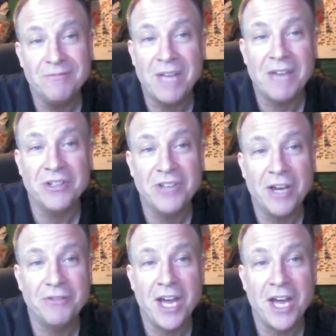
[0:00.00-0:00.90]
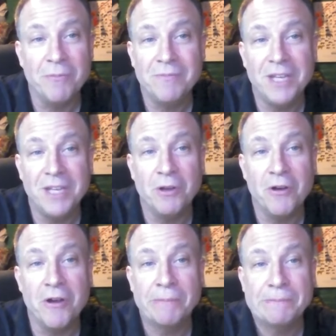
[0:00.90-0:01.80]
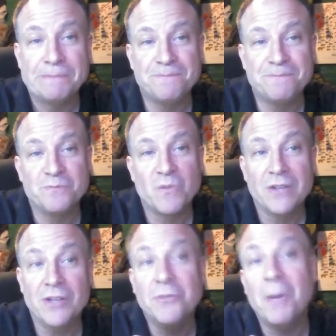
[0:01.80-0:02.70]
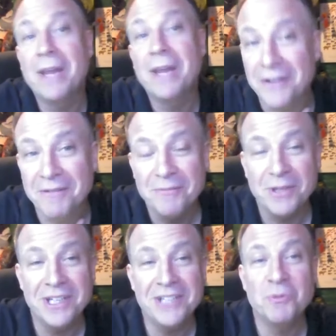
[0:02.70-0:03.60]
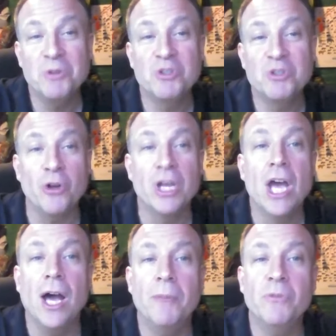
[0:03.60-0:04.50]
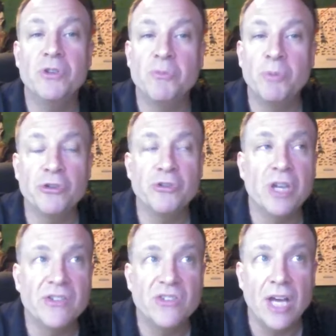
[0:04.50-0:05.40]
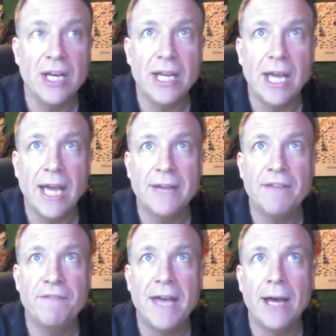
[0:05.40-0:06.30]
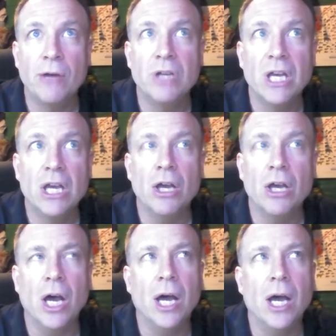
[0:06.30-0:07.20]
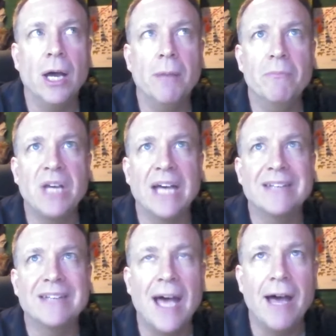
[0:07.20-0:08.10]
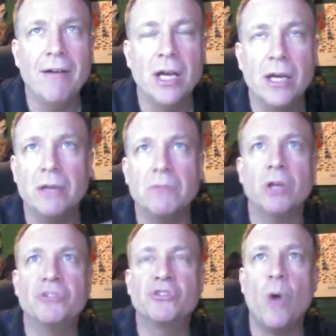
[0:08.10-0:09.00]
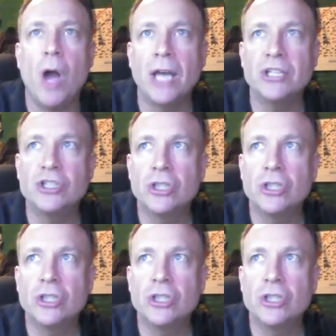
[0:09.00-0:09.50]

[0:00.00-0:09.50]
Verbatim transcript: have a tough time keeping going. So that's my theory, but it needs to be shown. Um, there's a person who's done a study and they found um, uh, squash,